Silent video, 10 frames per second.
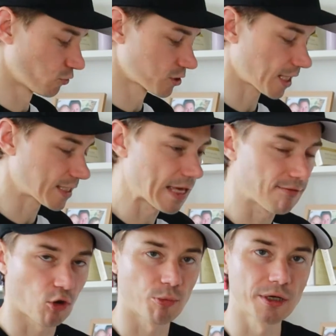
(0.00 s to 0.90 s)
stack
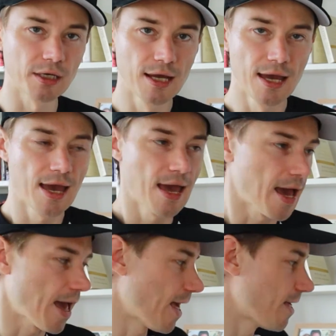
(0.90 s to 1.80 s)
developer.
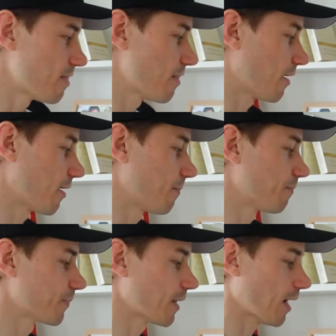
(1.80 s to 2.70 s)
And
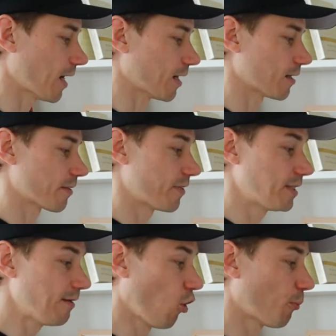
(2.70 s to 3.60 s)
the
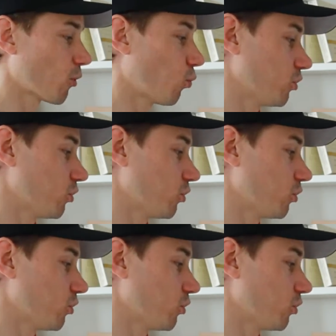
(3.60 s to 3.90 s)
developer would